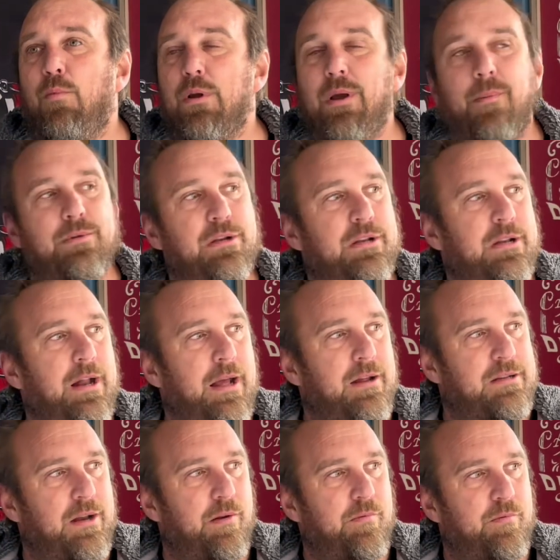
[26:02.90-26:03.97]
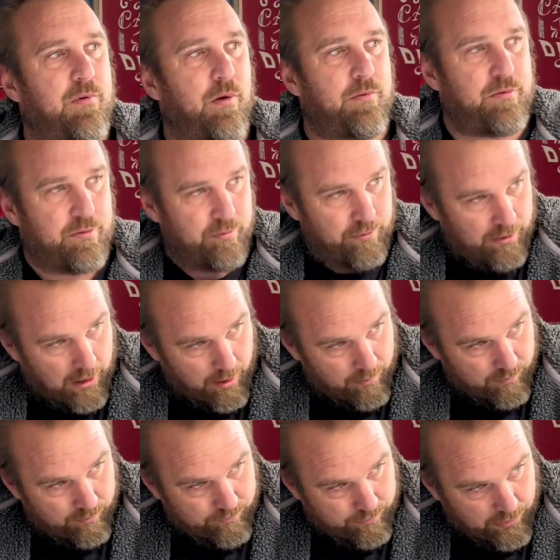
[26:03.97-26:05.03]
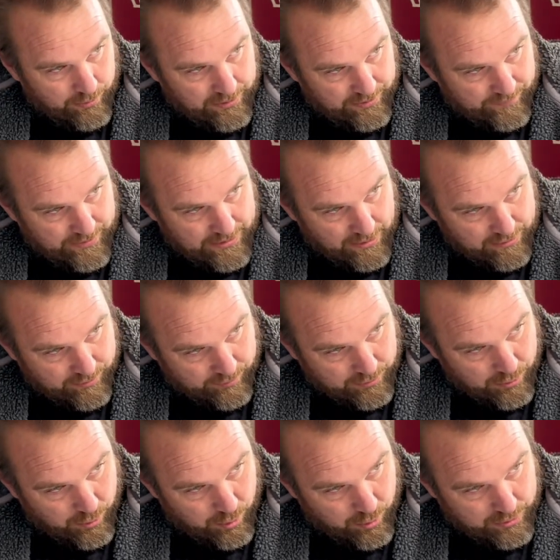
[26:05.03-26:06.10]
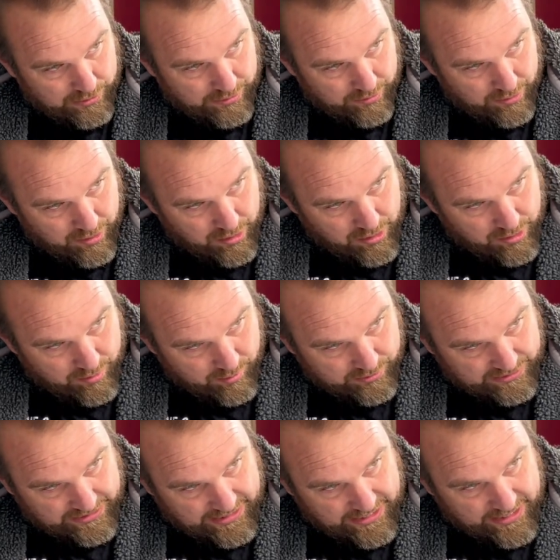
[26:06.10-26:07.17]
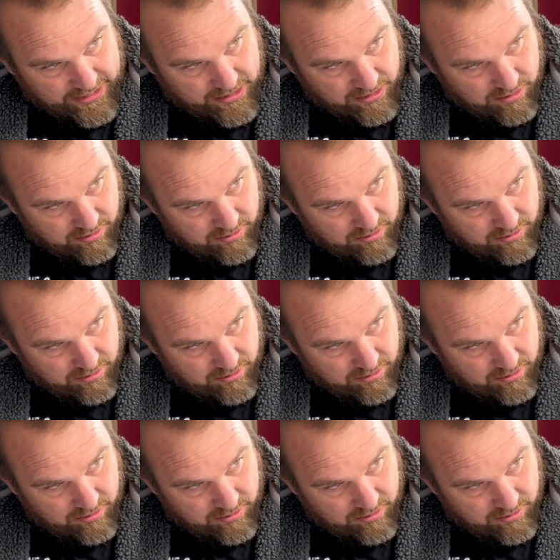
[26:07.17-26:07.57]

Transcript: what you're up to today. I said I've got to, um got this video to record. What's he eating?